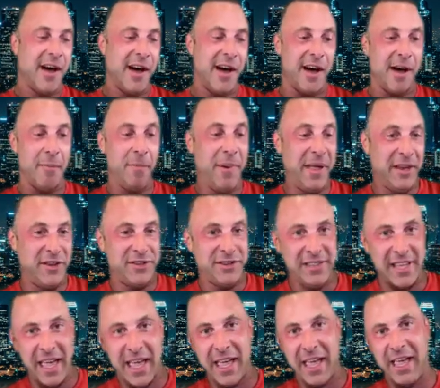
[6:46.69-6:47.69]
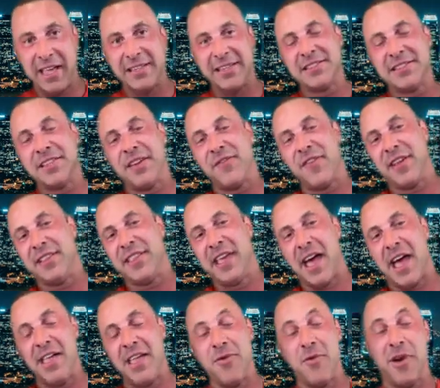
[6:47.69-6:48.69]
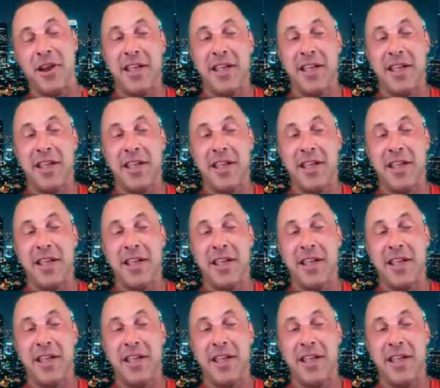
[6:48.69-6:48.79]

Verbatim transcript: Uh, beach days and stuff like that.